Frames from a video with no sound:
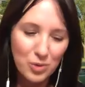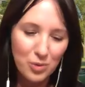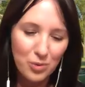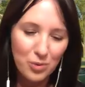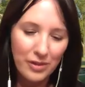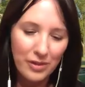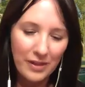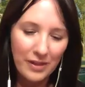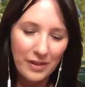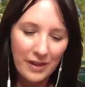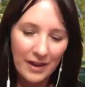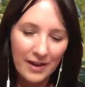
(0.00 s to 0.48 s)

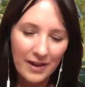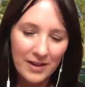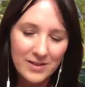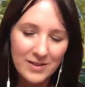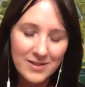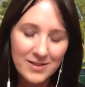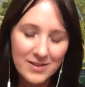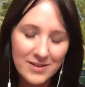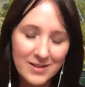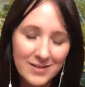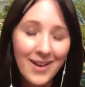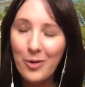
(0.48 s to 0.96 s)
those two
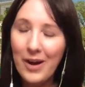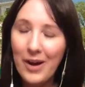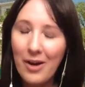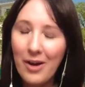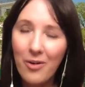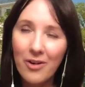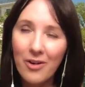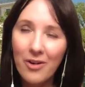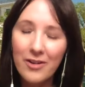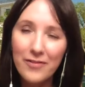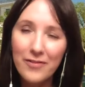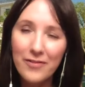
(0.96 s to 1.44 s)
things and
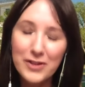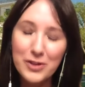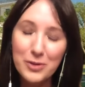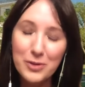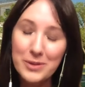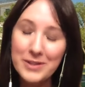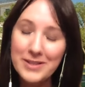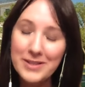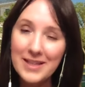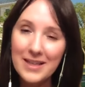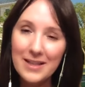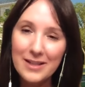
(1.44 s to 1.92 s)
you know
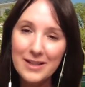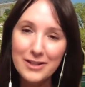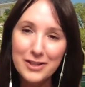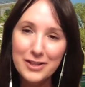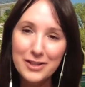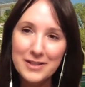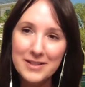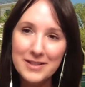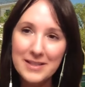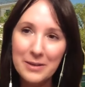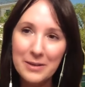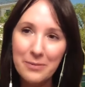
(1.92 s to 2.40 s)
how
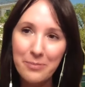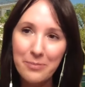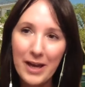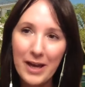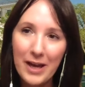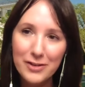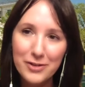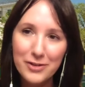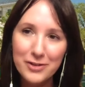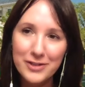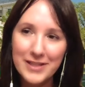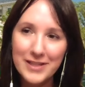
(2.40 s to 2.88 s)
artificial
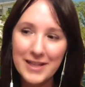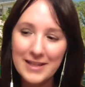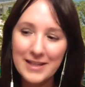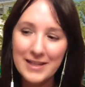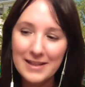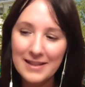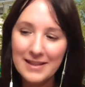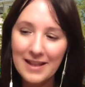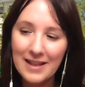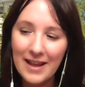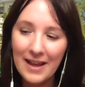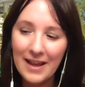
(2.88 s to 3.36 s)
intelligence
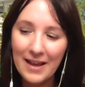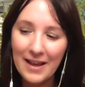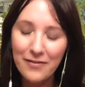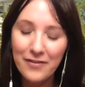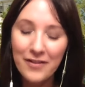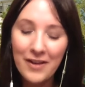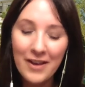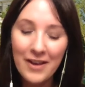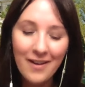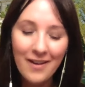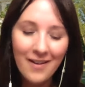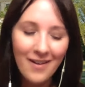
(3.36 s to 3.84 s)
impacts our
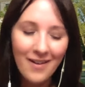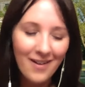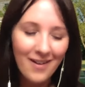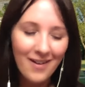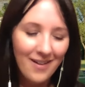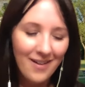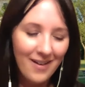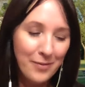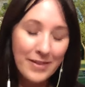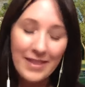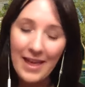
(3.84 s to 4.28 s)
daily life